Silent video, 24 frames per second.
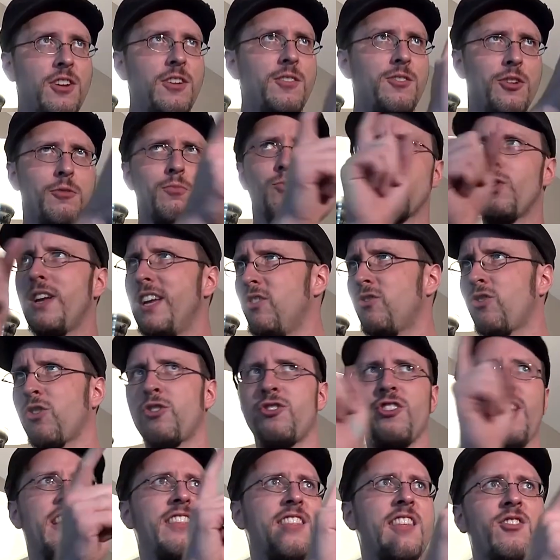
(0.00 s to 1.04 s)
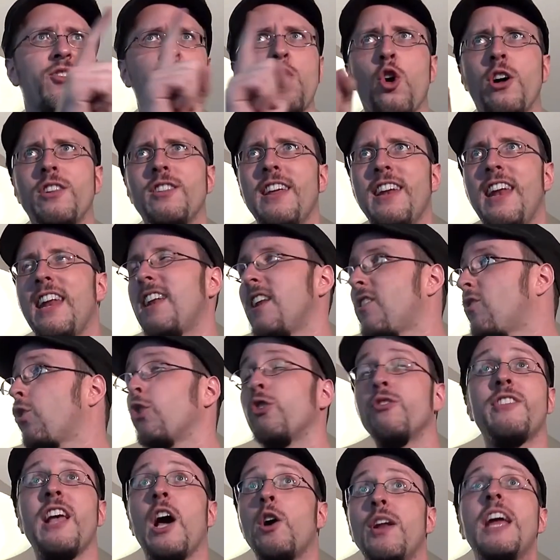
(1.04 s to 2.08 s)
After some quick research, the
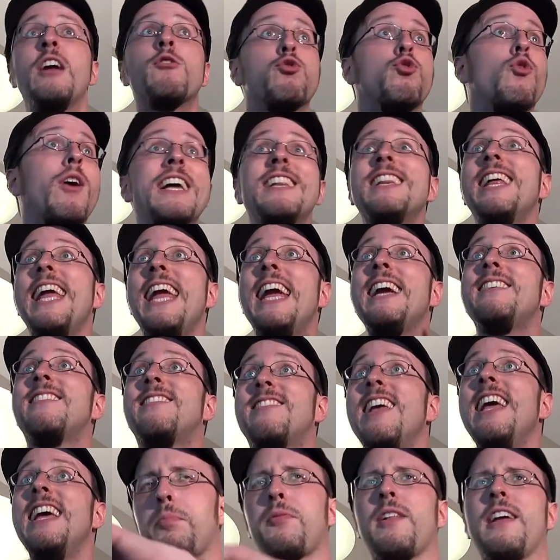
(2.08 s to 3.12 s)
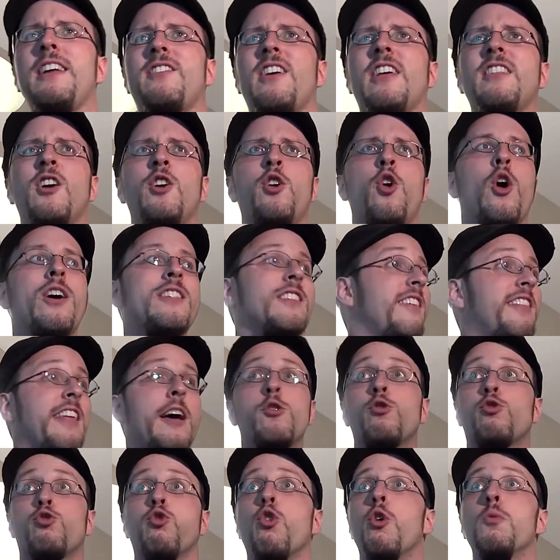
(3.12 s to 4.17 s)
Nostalgia Critic discovers map
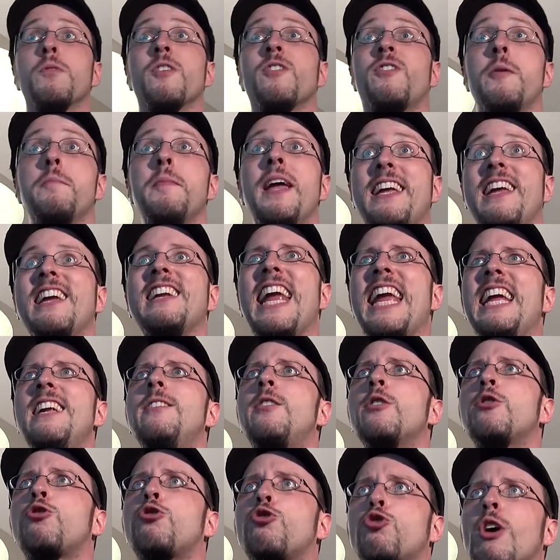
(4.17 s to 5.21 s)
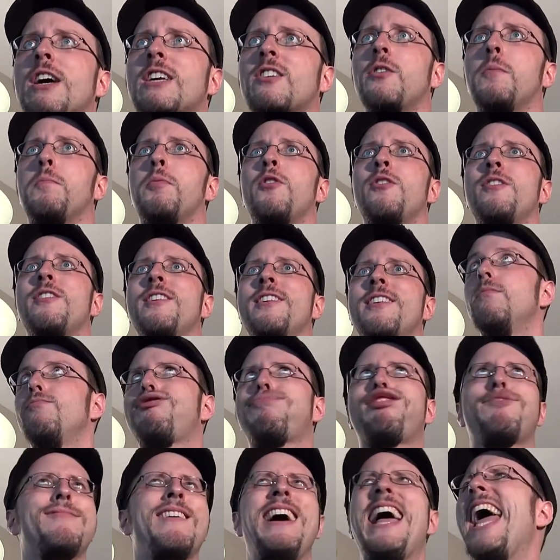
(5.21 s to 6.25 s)
to the treasure and realizes that
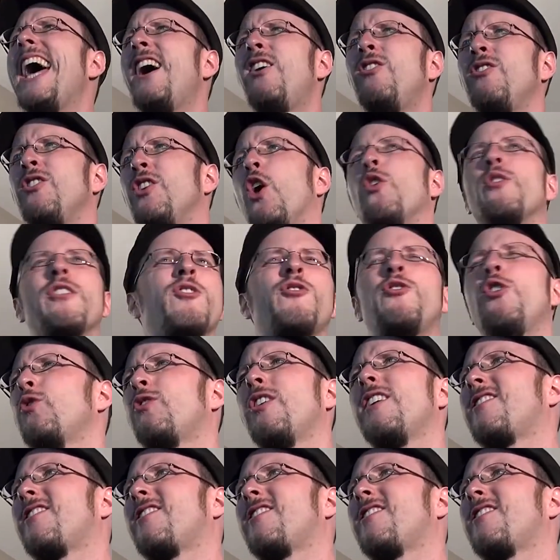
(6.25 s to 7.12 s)
if they find the magical